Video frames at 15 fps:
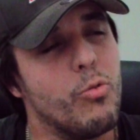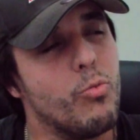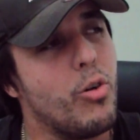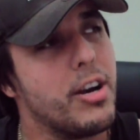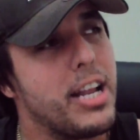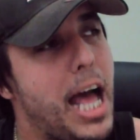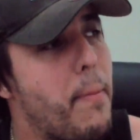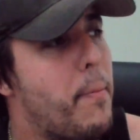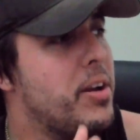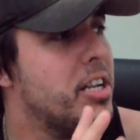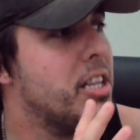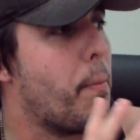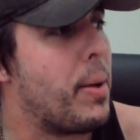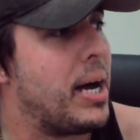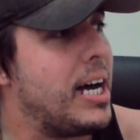what happened in
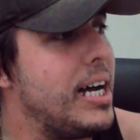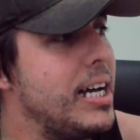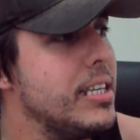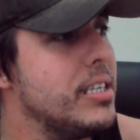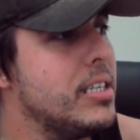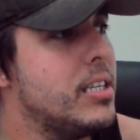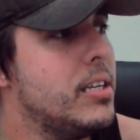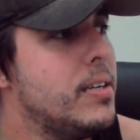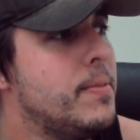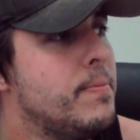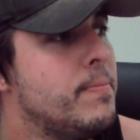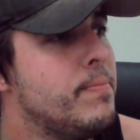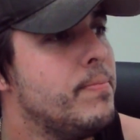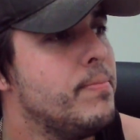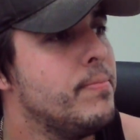the past,
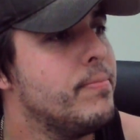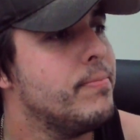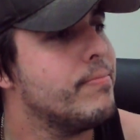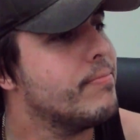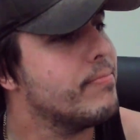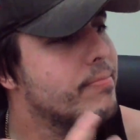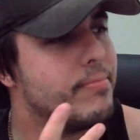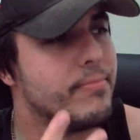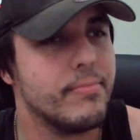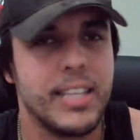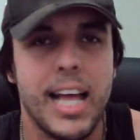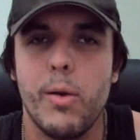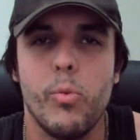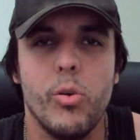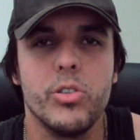
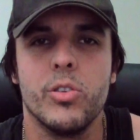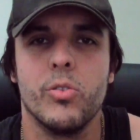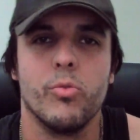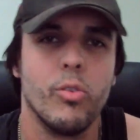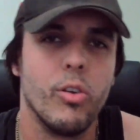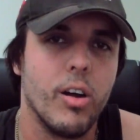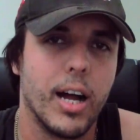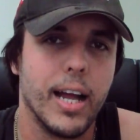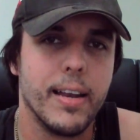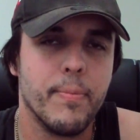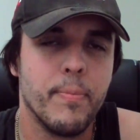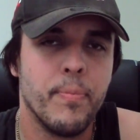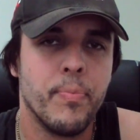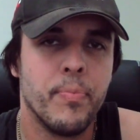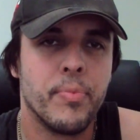that wasn't right,
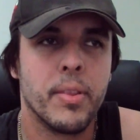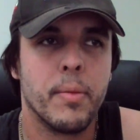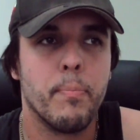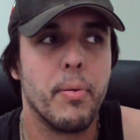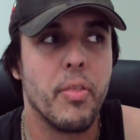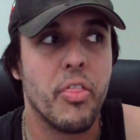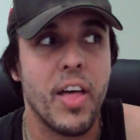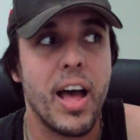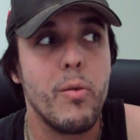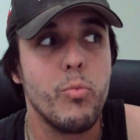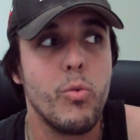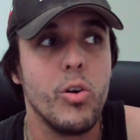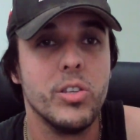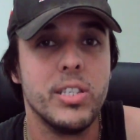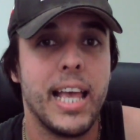but that
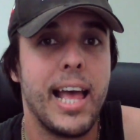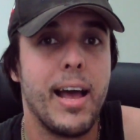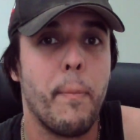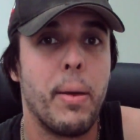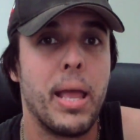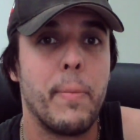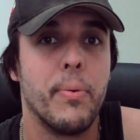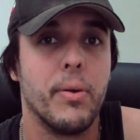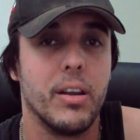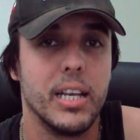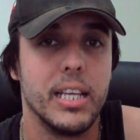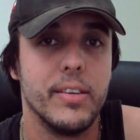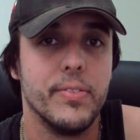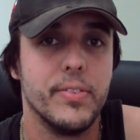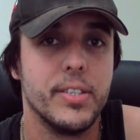was how people
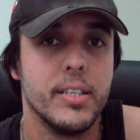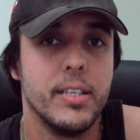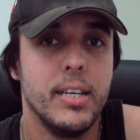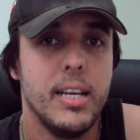lived.